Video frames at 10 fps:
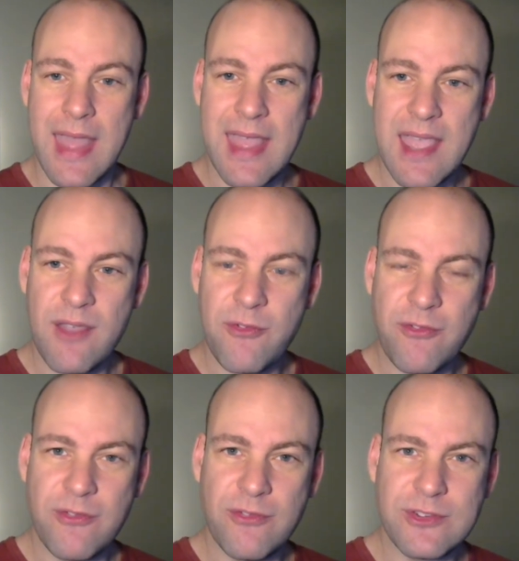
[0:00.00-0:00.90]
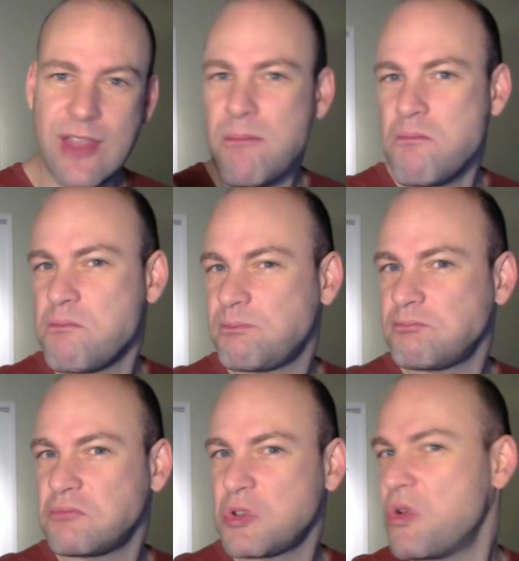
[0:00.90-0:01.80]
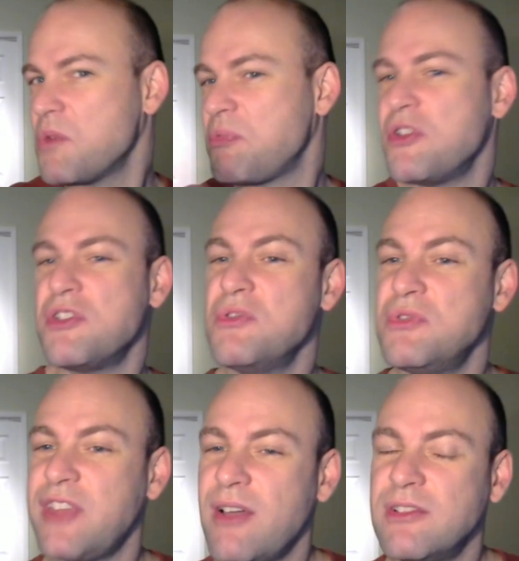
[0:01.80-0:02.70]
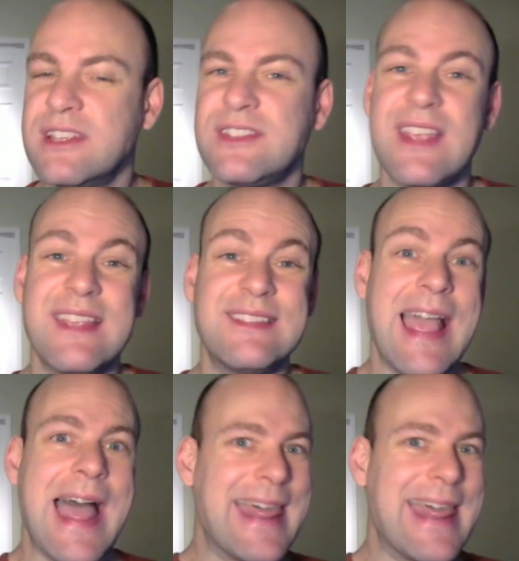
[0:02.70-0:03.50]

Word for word: If some corporate news outlet says,